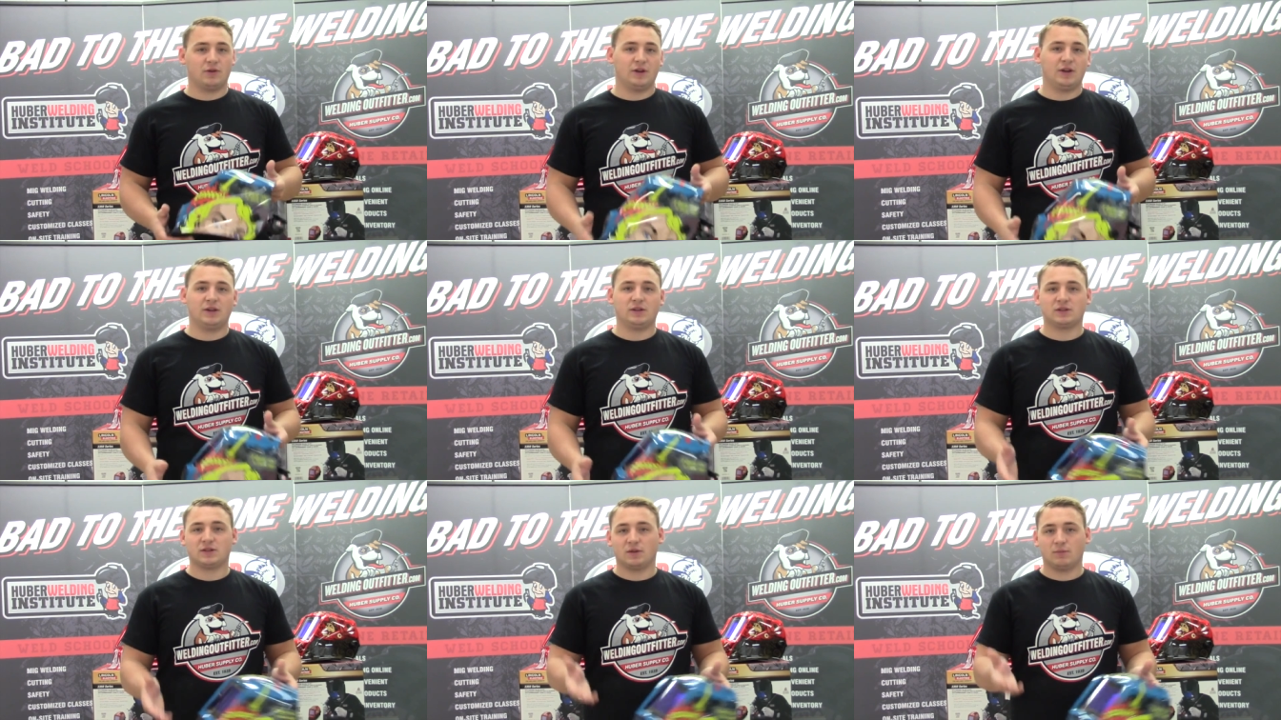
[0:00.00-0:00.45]
or need
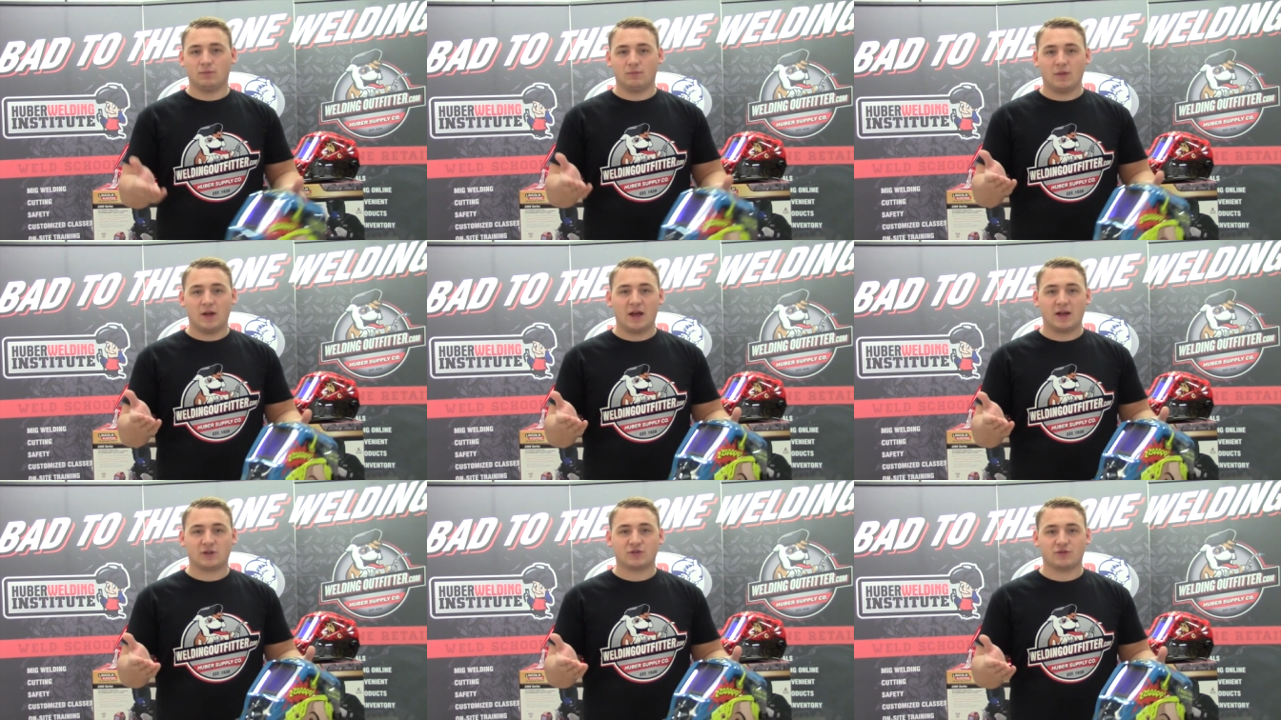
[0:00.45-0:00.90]
some
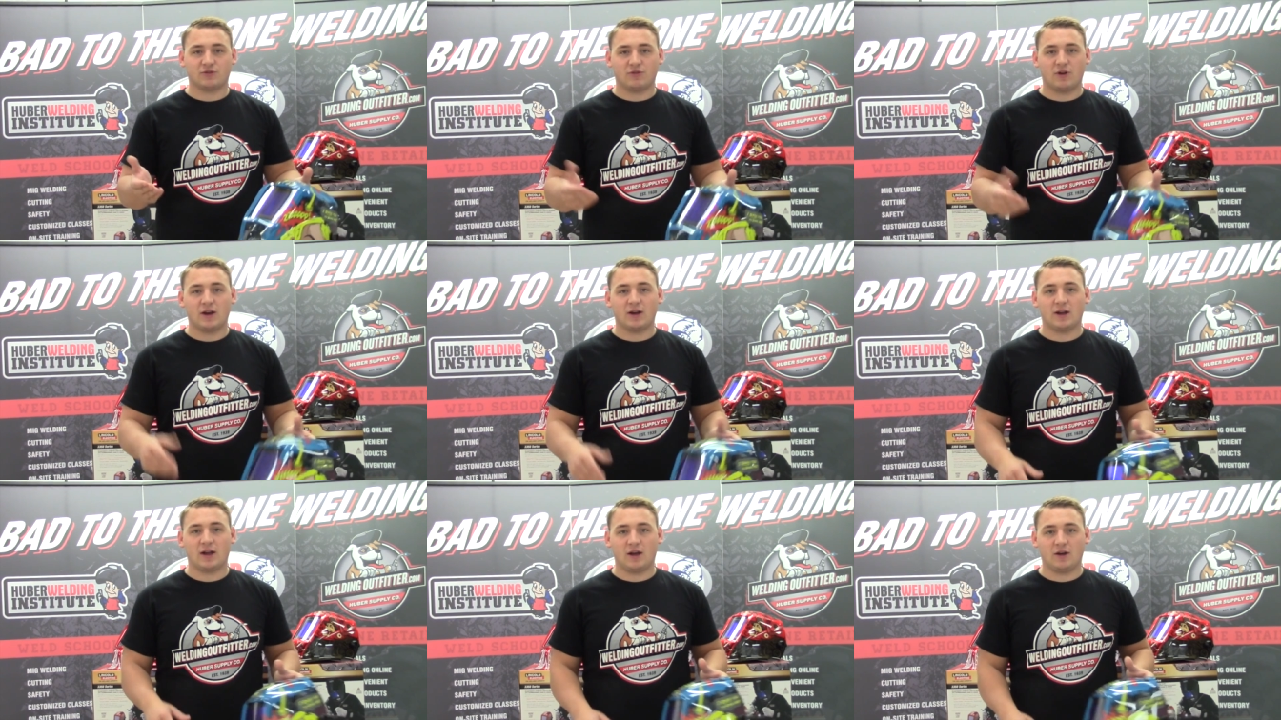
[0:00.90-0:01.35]
extra
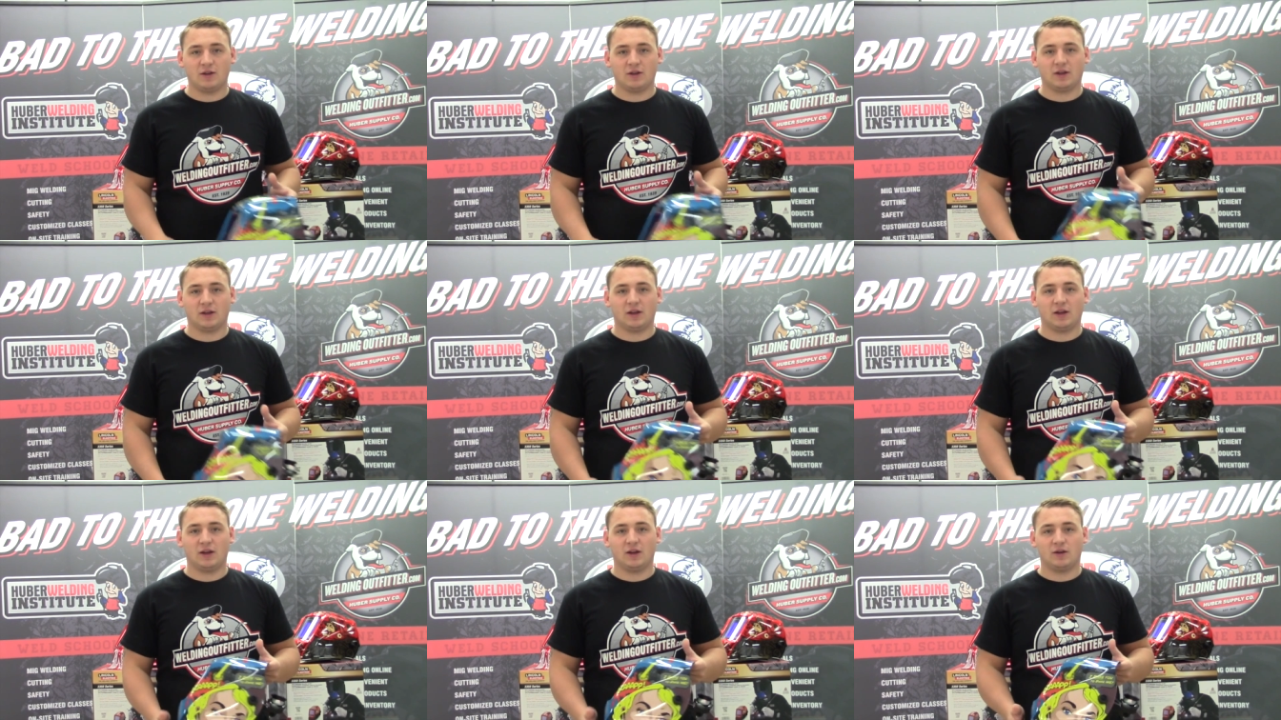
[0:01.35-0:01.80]
right now, you
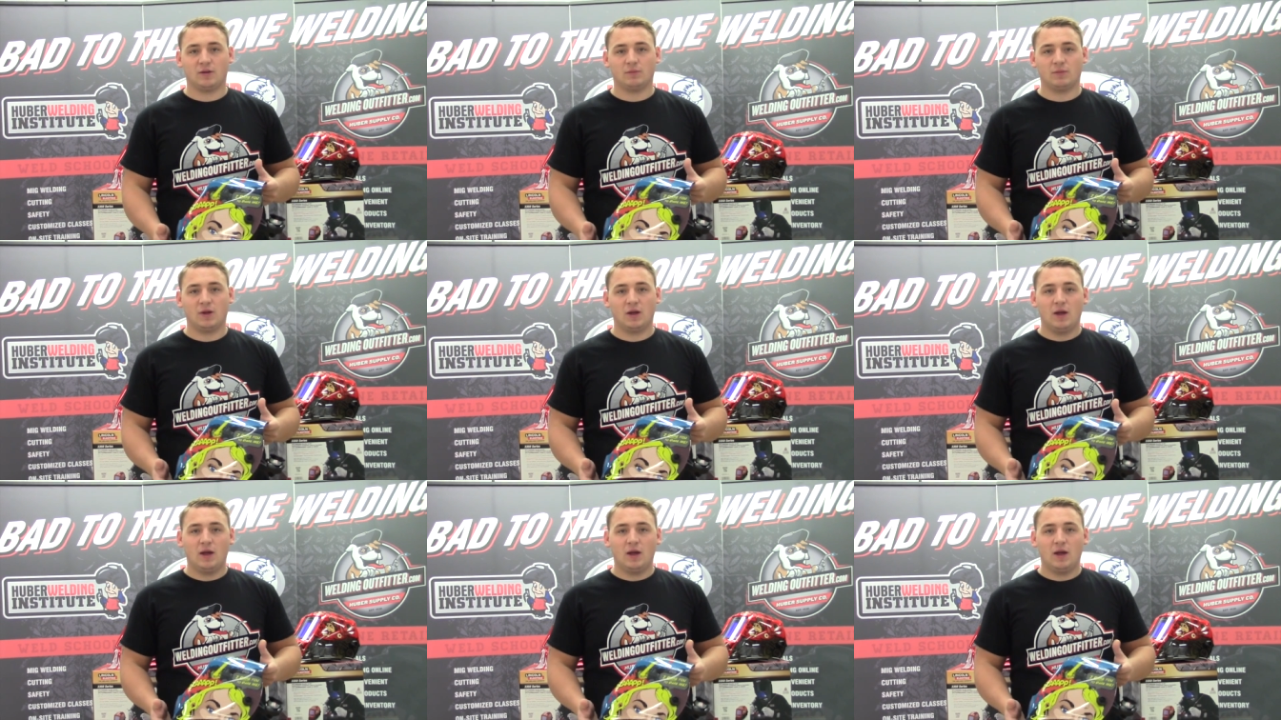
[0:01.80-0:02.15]
can get them.